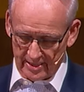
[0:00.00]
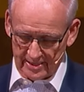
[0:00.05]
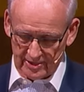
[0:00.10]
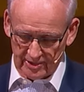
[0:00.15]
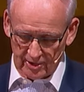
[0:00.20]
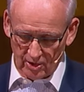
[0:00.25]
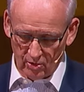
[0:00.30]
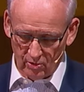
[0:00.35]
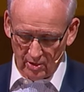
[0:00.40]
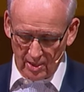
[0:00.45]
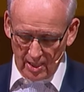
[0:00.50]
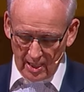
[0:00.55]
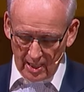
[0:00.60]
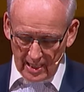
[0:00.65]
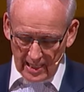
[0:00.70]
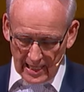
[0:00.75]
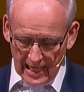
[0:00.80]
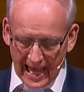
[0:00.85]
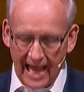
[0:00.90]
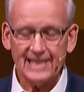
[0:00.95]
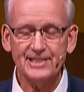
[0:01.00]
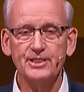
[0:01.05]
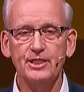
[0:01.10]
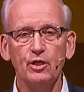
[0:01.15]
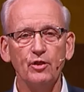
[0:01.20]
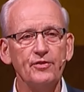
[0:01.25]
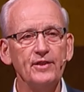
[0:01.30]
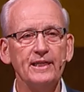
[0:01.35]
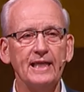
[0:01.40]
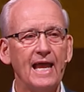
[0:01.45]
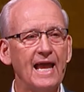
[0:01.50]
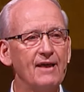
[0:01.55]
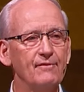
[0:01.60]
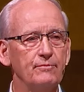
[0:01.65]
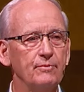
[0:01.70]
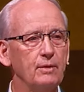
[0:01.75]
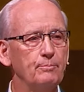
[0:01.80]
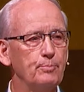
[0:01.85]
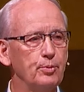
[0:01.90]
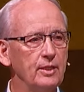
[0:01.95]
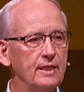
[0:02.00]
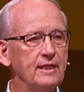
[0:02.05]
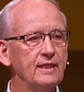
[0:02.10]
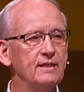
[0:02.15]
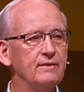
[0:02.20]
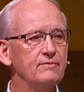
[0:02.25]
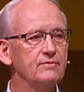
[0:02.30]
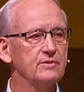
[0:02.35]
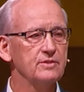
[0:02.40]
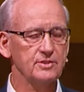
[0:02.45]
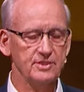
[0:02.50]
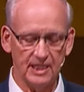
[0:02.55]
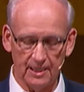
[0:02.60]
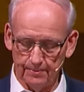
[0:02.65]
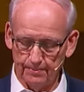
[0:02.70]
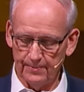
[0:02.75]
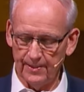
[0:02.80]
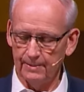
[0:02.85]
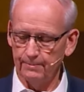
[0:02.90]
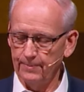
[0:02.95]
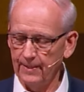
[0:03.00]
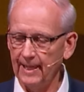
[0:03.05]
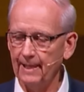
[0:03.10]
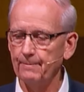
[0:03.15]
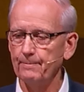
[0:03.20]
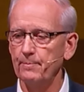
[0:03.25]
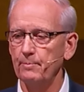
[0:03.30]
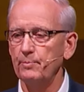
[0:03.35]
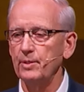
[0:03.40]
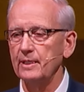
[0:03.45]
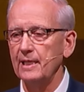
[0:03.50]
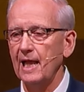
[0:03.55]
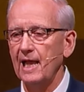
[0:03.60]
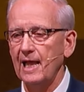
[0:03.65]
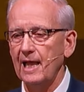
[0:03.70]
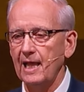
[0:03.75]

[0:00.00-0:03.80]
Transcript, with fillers: And so I still think I have plenty of zip and pep, but